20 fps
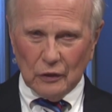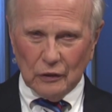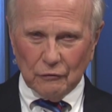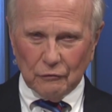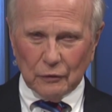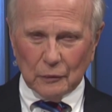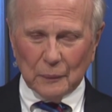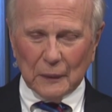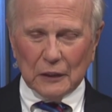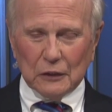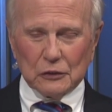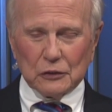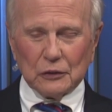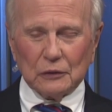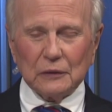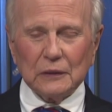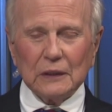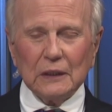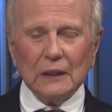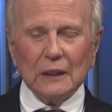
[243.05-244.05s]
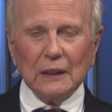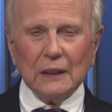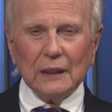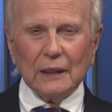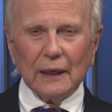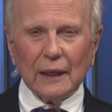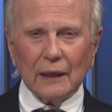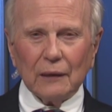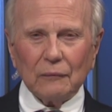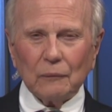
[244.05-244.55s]
information.
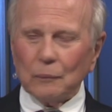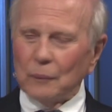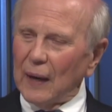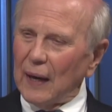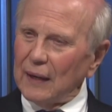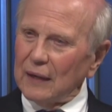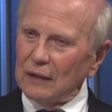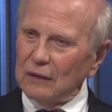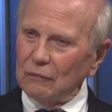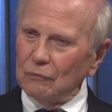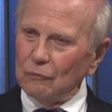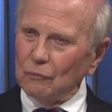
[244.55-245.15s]
And Patti,